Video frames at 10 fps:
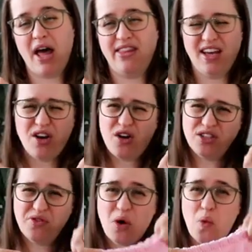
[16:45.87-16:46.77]
I think it
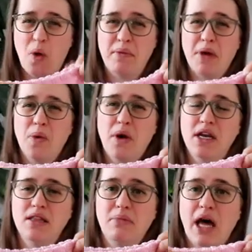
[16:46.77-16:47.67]
calls for a 1x1
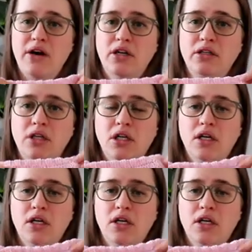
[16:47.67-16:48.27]
in the pattern.